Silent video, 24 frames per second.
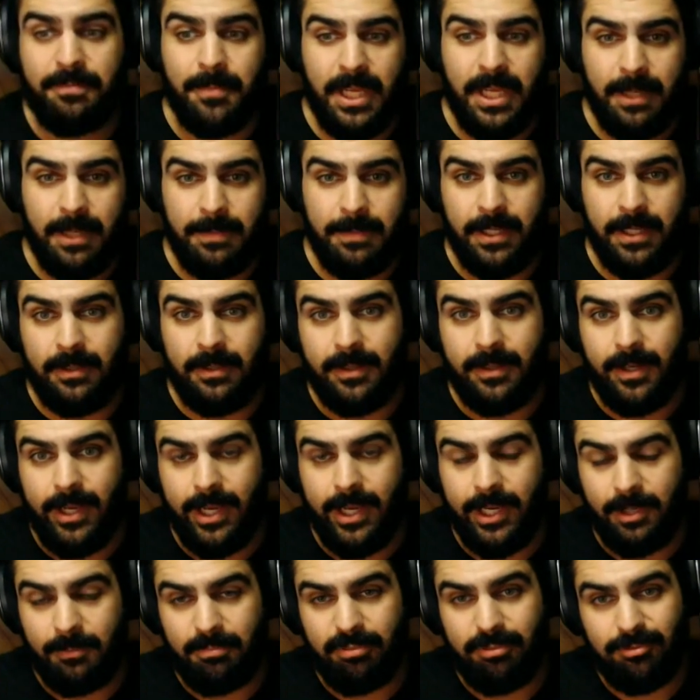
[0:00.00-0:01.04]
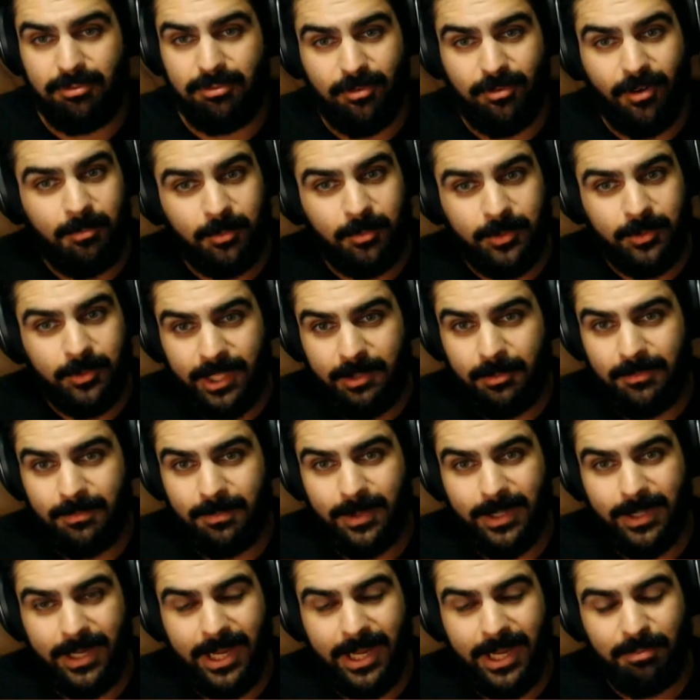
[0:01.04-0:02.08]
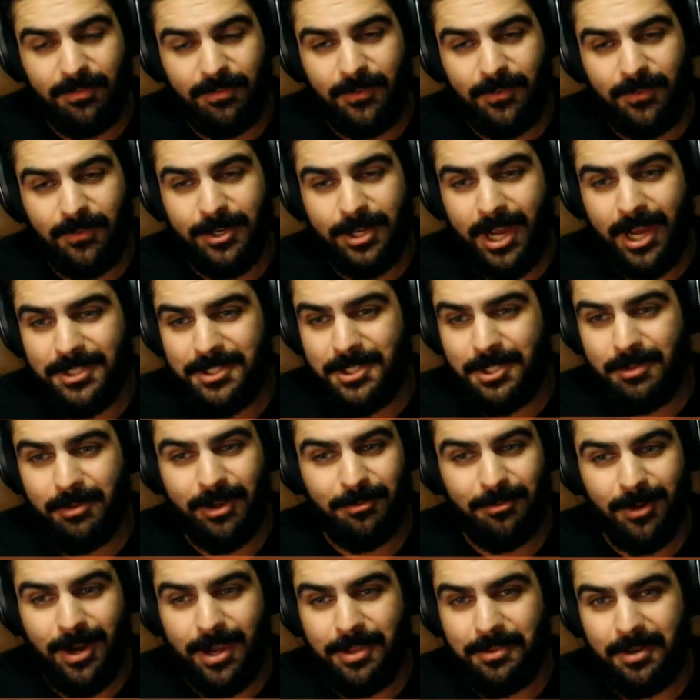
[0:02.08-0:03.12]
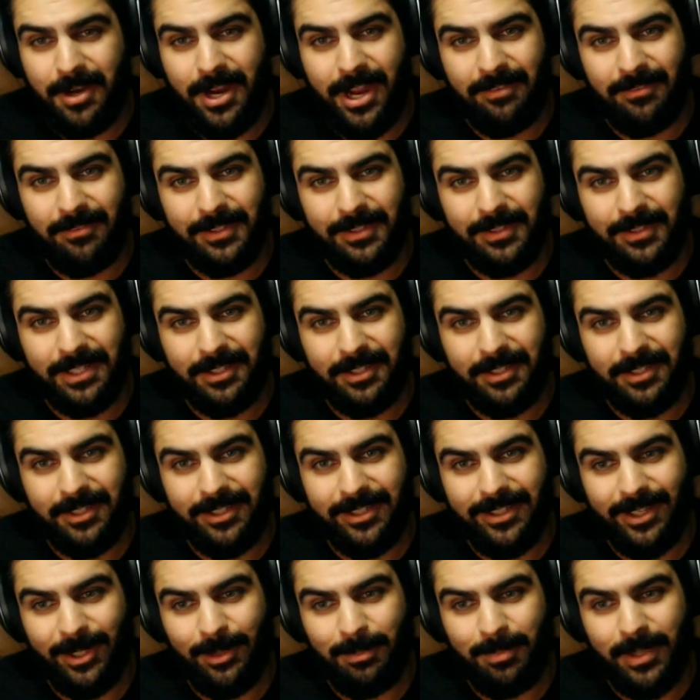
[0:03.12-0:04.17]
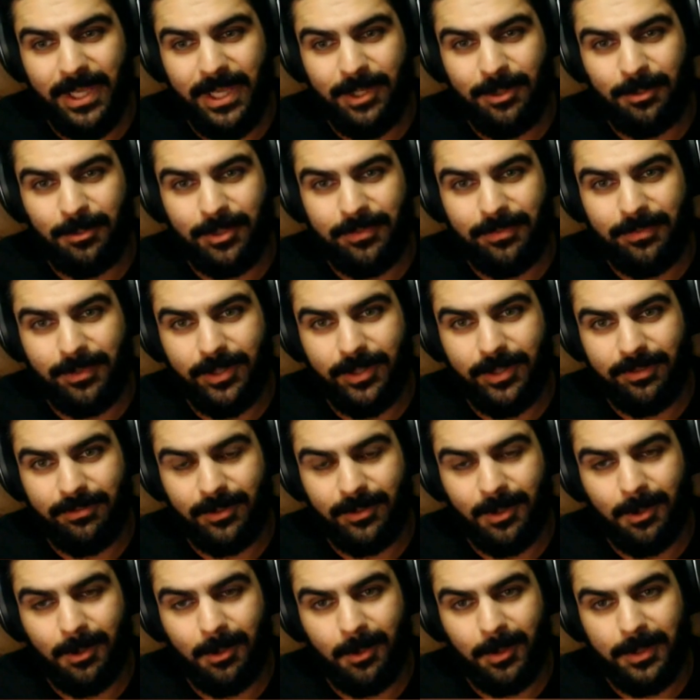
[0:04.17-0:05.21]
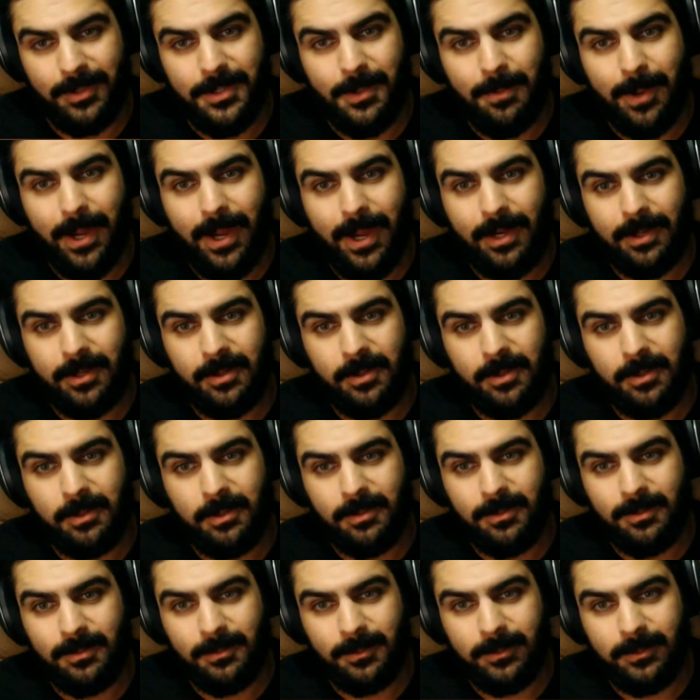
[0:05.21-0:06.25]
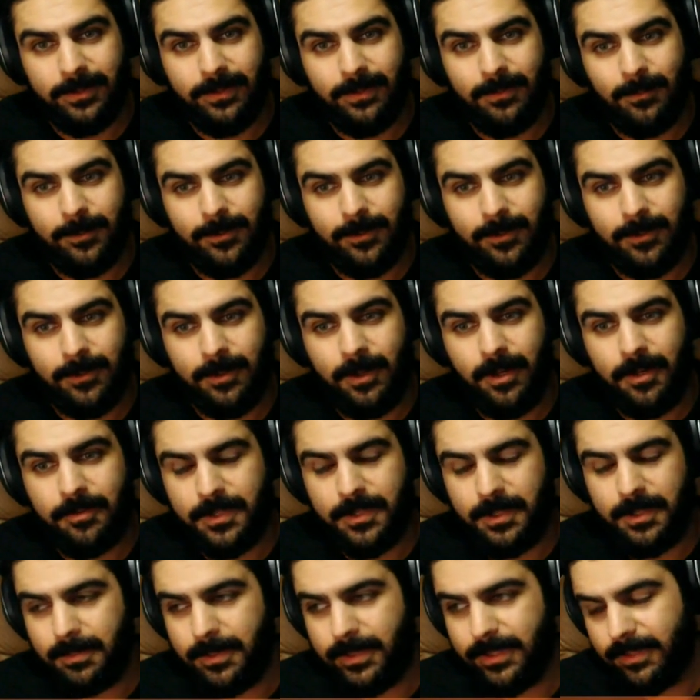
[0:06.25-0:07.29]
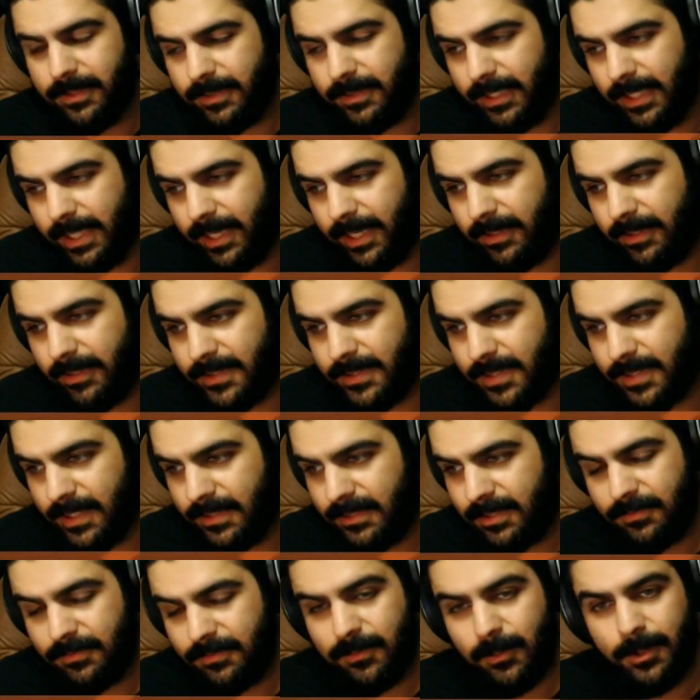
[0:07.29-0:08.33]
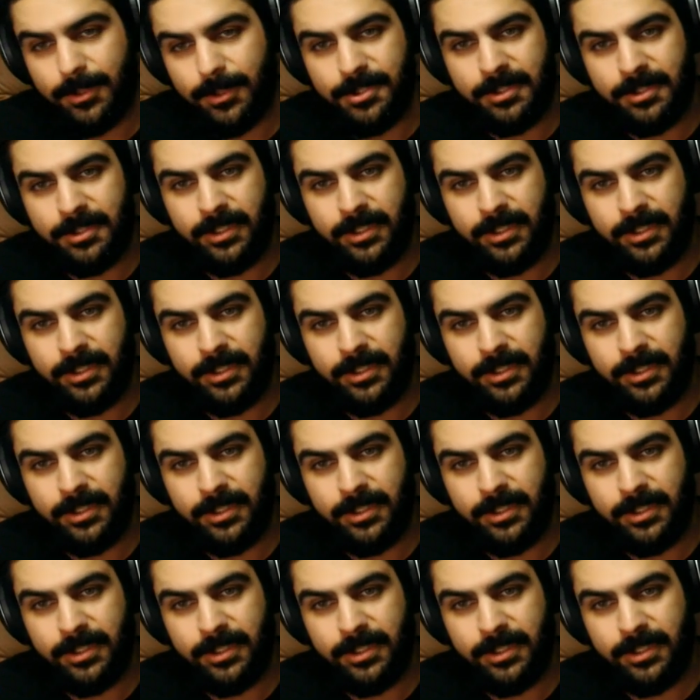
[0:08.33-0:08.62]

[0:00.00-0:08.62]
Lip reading: maybe I could probably get it with, but I prefer not to. I'd rather have like a bakery flavor or a tobacco with the coffee. But yeah, it's unfortunate.